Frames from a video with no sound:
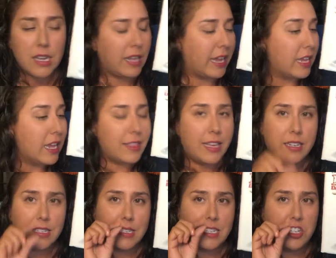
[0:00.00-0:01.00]
Like, they
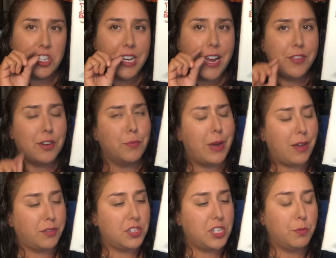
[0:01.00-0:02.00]
didn't CGI their
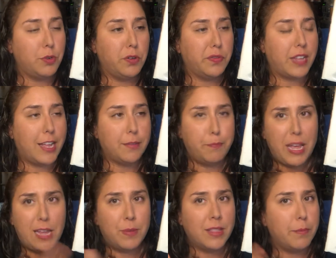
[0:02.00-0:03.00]
mouths to move like
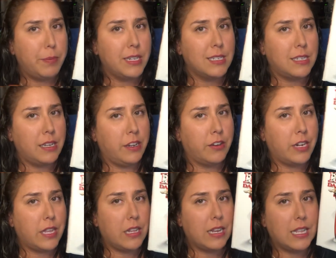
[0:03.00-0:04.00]
Babe in the Big City or
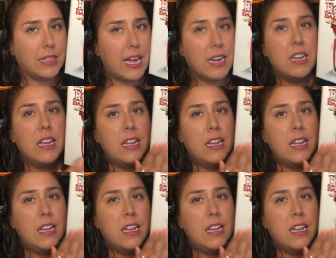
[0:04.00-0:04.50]
anything like that.